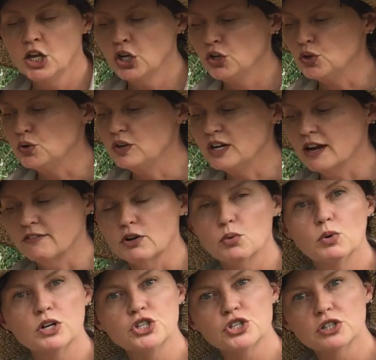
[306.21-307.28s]
You never
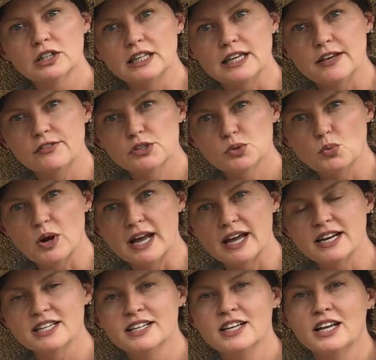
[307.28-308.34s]
want your leaves
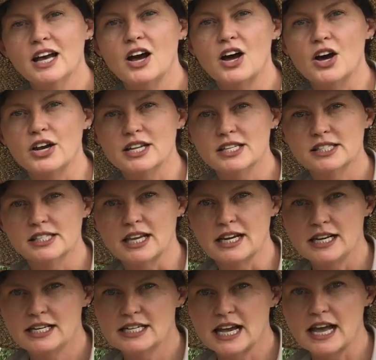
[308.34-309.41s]
wet on a
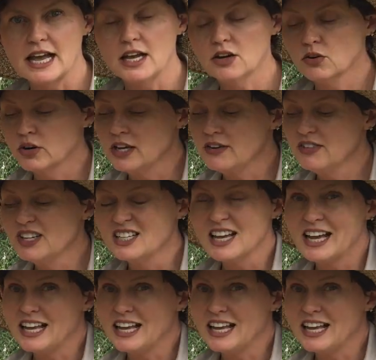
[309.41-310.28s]
sunny day, or even,